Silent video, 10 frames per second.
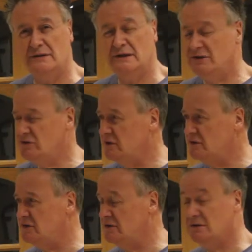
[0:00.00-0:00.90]
looking
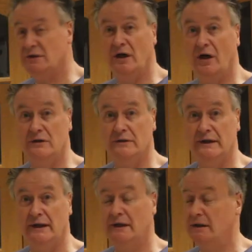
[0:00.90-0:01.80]
structure. Certainly I look at
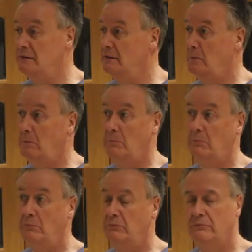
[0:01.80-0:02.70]
it and go,
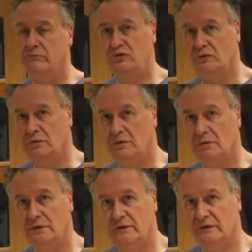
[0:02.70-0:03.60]
phew,
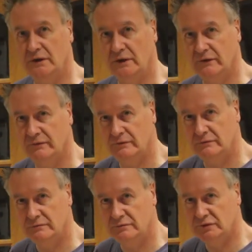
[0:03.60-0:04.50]
just a load of
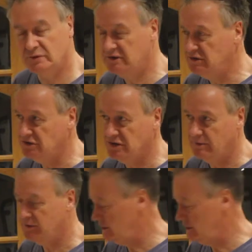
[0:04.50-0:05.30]
twisty shapes